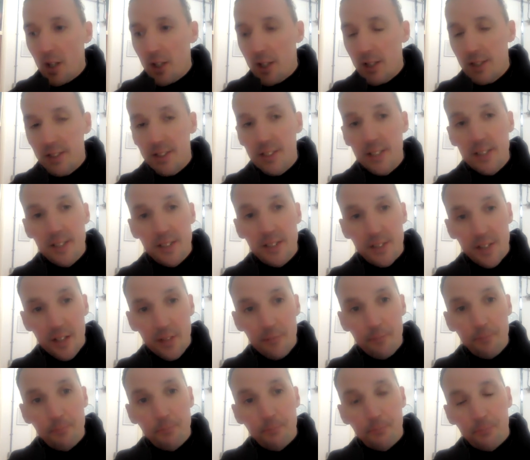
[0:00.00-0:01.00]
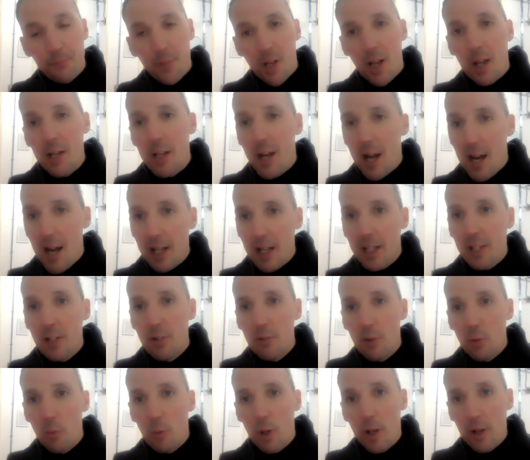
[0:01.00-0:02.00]
consistent, and
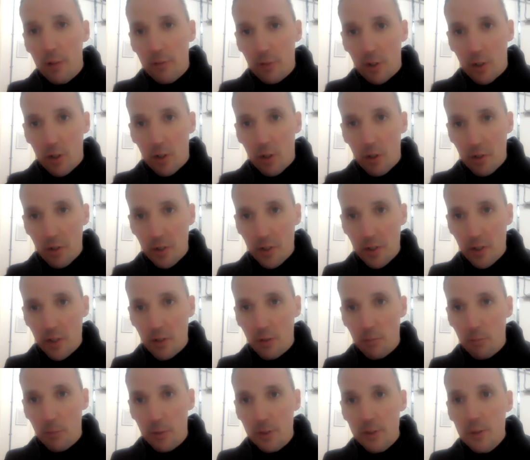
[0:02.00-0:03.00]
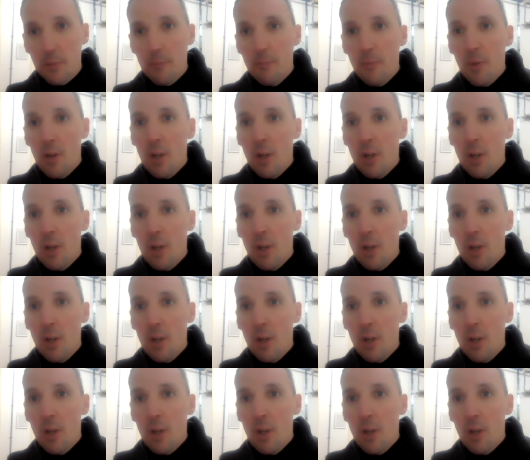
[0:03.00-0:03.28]
accurate way of recording your numbers.